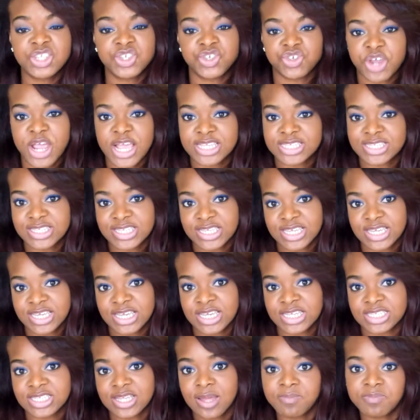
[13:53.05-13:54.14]

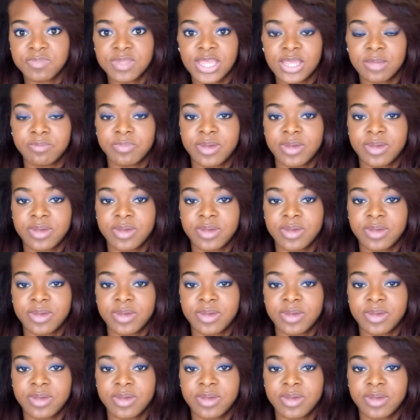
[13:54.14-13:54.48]
dressy, something.